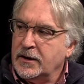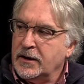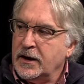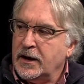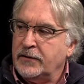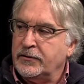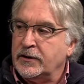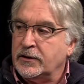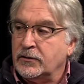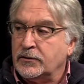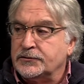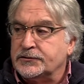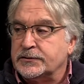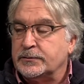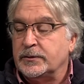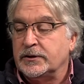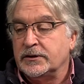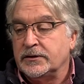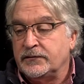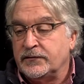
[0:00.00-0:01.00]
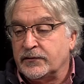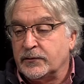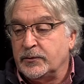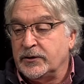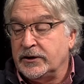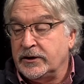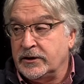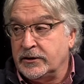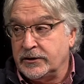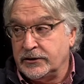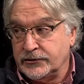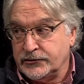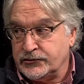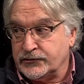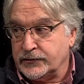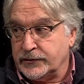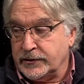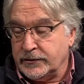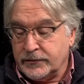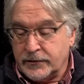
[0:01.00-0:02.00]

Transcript: And then ultimately for me hitting a tree.